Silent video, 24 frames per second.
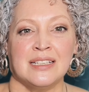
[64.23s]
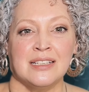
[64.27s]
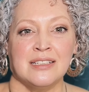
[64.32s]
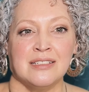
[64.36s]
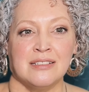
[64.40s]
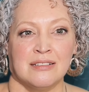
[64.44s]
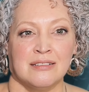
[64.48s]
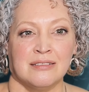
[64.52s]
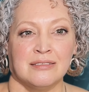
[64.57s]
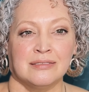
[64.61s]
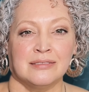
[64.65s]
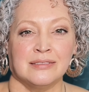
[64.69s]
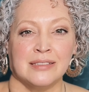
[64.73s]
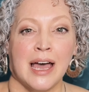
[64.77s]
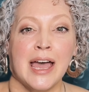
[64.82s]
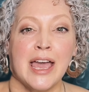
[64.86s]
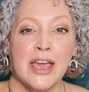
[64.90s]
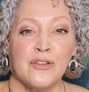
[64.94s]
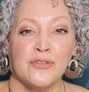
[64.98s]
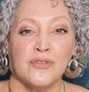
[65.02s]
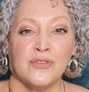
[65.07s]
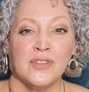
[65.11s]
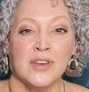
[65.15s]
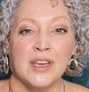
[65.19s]
in your
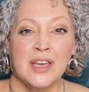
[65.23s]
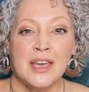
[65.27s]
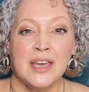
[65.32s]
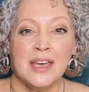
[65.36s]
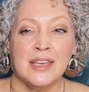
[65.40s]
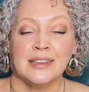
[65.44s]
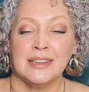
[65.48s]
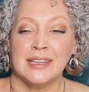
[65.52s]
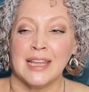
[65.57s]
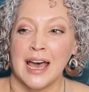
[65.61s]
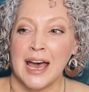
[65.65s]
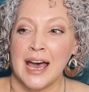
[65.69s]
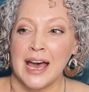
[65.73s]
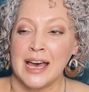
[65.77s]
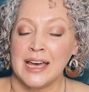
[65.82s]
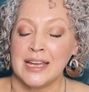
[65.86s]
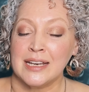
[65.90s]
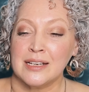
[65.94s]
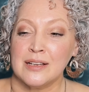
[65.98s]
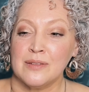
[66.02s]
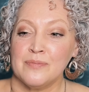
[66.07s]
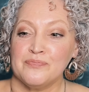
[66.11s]
life that